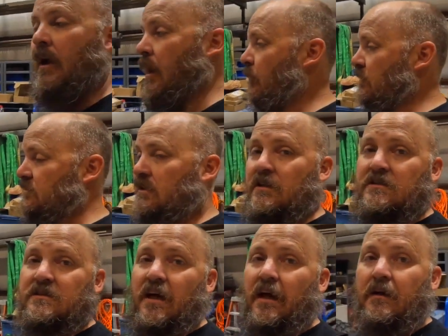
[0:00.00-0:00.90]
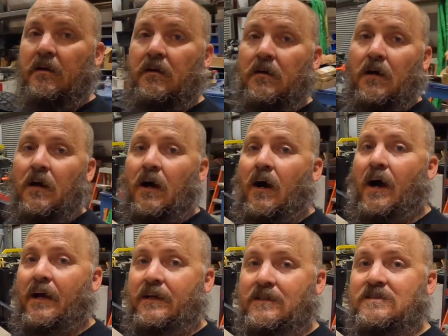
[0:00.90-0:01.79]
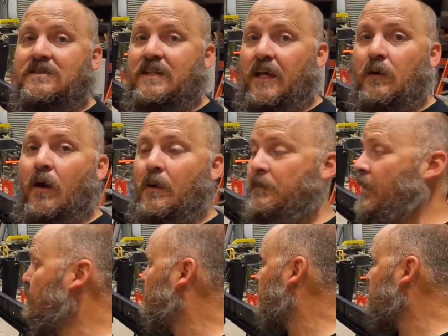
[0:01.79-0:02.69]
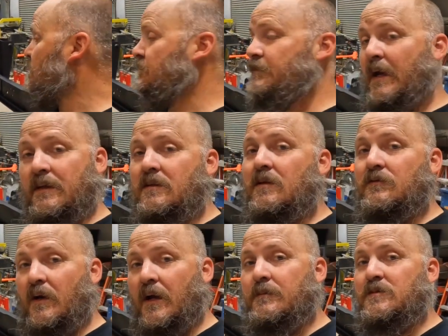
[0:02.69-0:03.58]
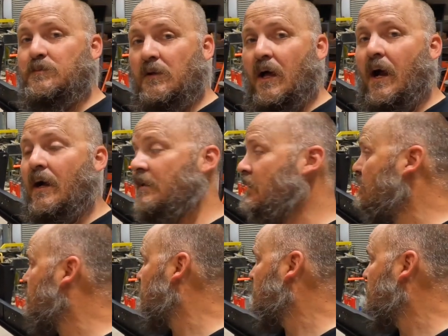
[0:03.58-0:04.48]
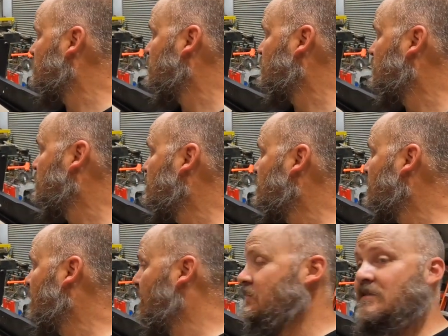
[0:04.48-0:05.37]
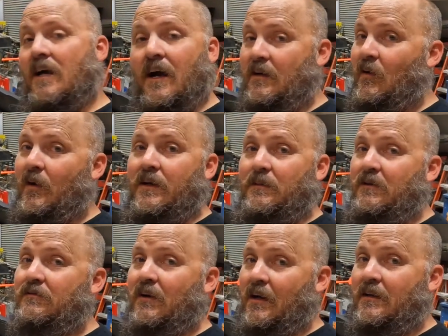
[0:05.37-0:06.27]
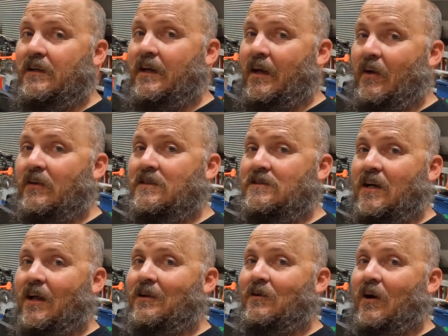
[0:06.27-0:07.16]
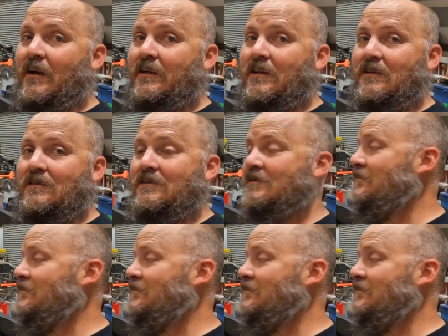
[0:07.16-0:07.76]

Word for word: I was going to say, I can see why people just paint their frames black. It's not going to be fun to get all this color on here,